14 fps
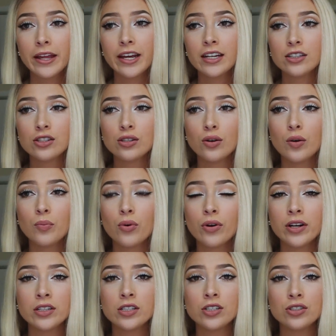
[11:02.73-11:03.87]
It's so
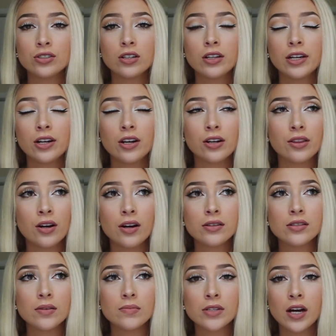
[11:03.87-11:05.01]
important to just clear our
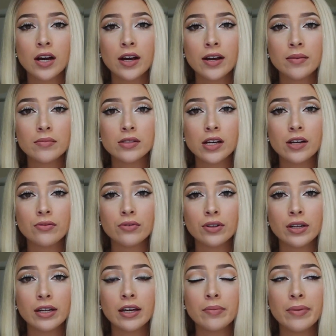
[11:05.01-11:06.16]
thoughts sometimes and
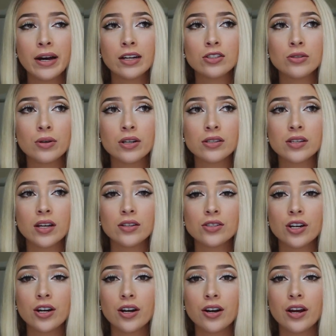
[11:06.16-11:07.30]
really get back to our center
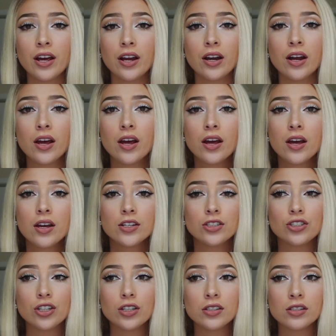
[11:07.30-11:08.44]
and
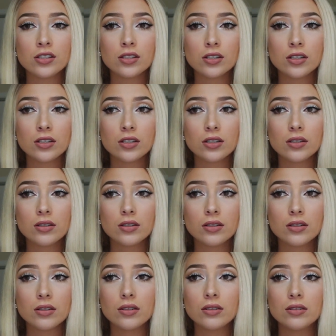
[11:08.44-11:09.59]
just
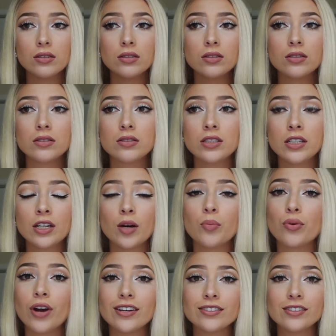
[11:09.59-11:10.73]

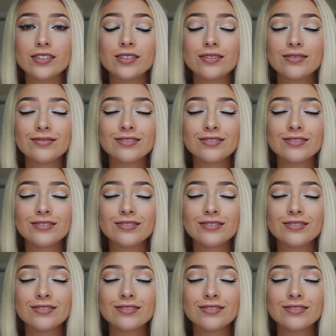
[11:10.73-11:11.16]
decompress.